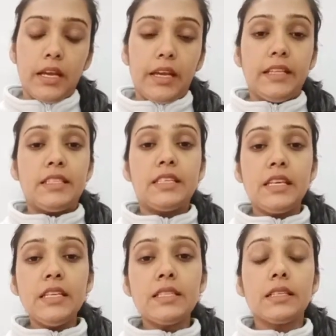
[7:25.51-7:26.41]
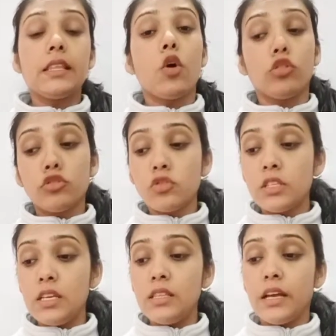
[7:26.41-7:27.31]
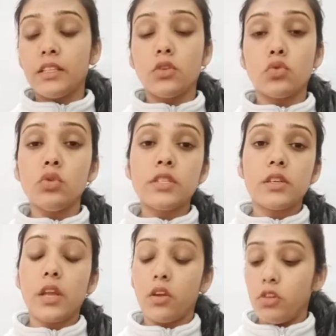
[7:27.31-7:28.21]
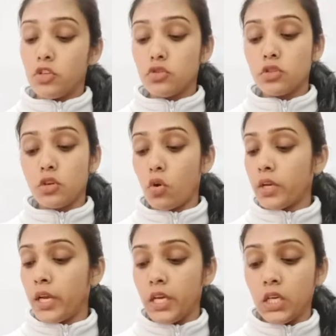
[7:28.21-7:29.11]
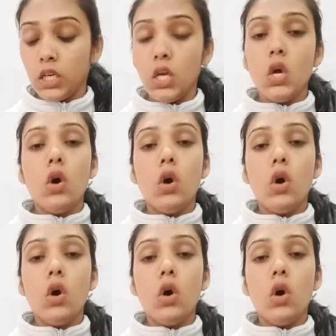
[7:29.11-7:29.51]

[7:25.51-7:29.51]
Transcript: They also see that the rules and regulations are not hindered.